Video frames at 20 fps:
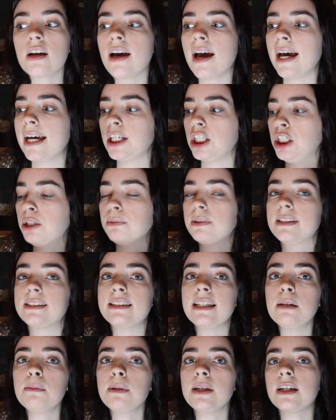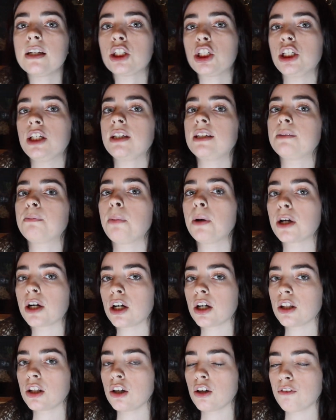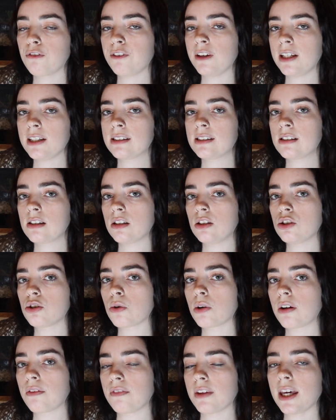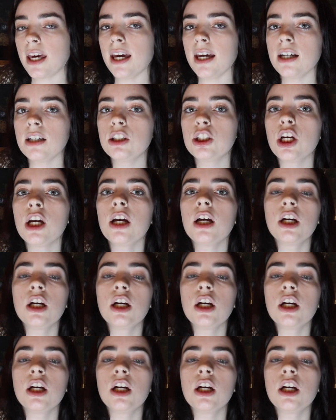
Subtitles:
And she would see me and she'd put her little face to the door of the cage.